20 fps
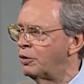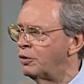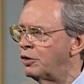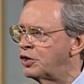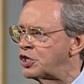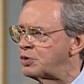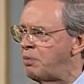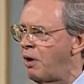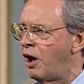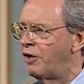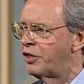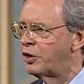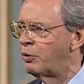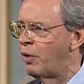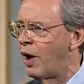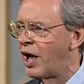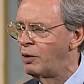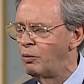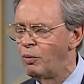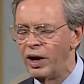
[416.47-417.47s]
respond the
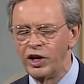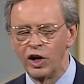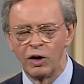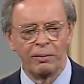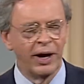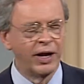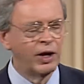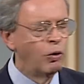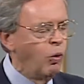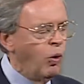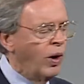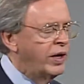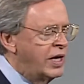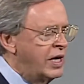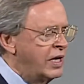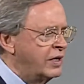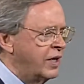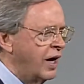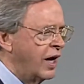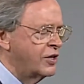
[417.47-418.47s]
right way, no matter what
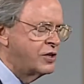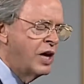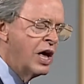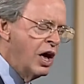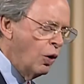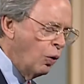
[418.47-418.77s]
he does,